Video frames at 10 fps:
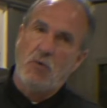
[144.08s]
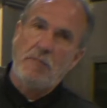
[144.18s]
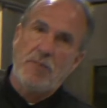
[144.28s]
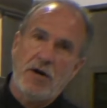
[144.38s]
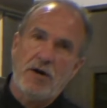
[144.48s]

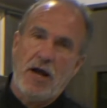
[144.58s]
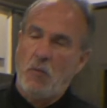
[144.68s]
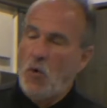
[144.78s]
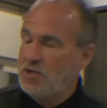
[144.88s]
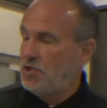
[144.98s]
what
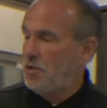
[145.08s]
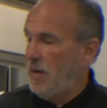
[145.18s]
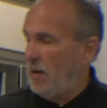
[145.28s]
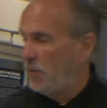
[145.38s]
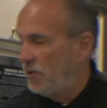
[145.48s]
Paradigm wants you to
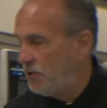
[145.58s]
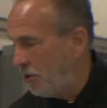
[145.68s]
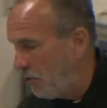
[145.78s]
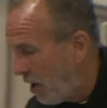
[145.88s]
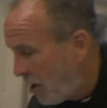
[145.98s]
be able to
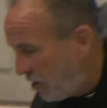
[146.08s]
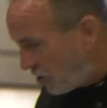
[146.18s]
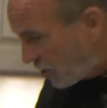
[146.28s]
do, you